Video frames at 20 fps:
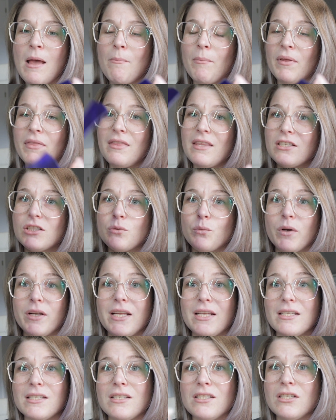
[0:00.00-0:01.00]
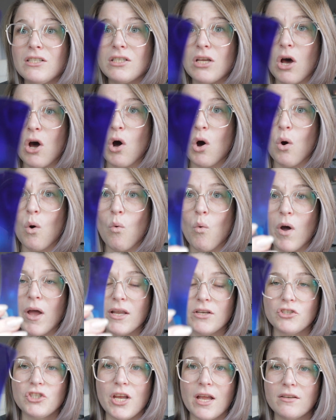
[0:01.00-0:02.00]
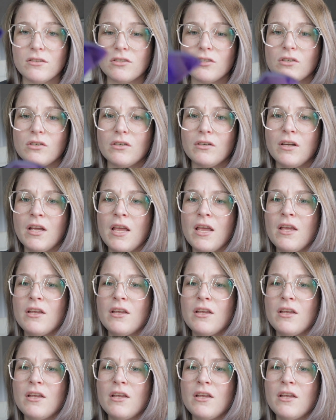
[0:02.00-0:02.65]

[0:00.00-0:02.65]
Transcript: but this one is so gentle.